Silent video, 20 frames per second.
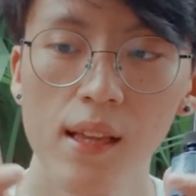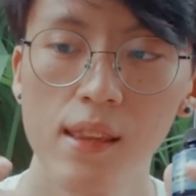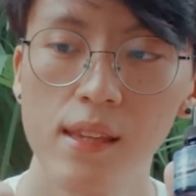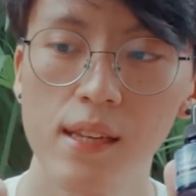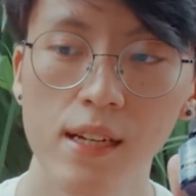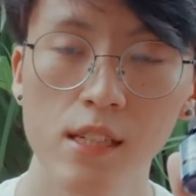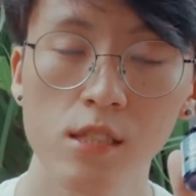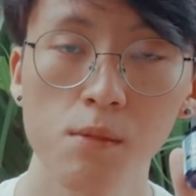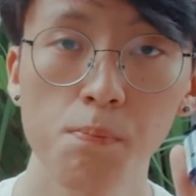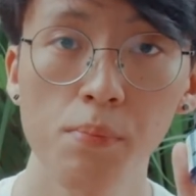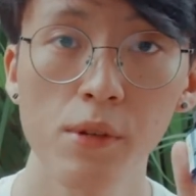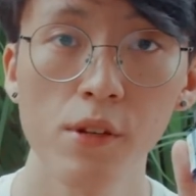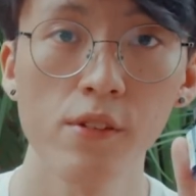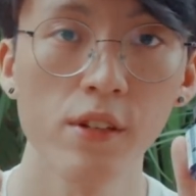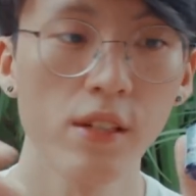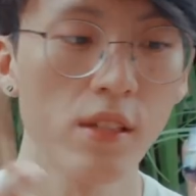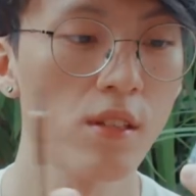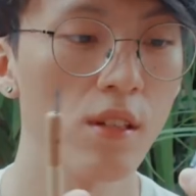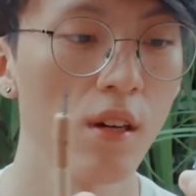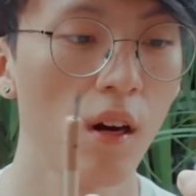the
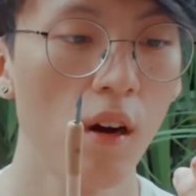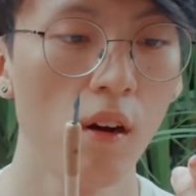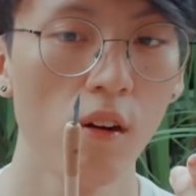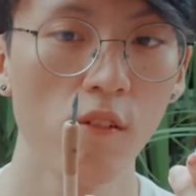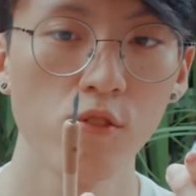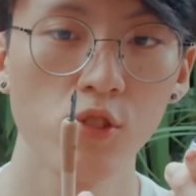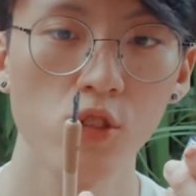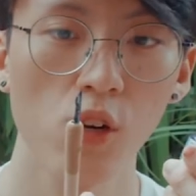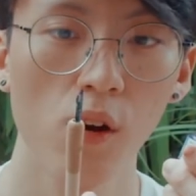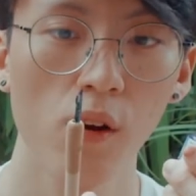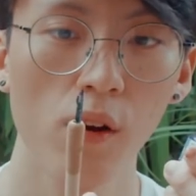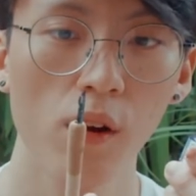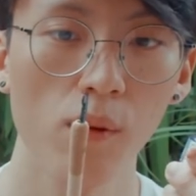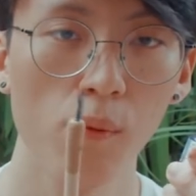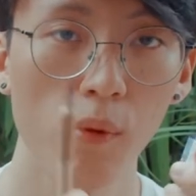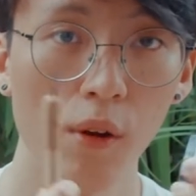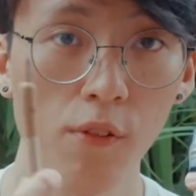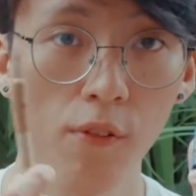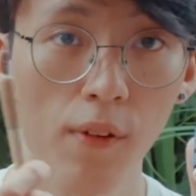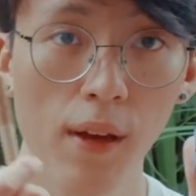experience of drawing
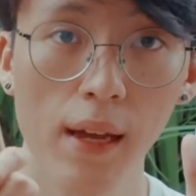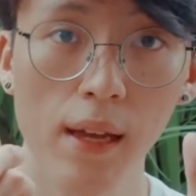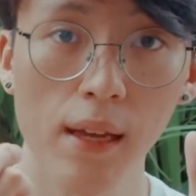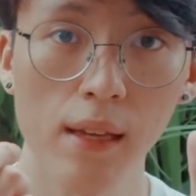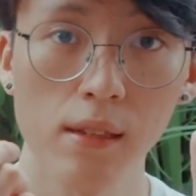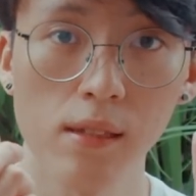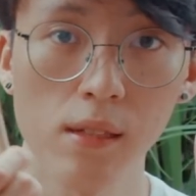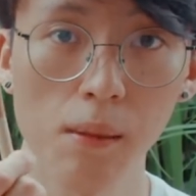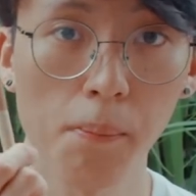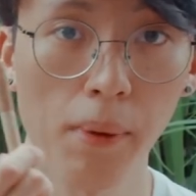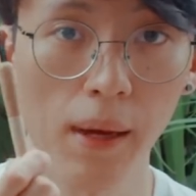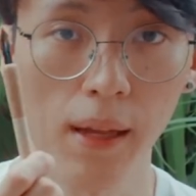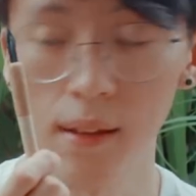with a dip pen.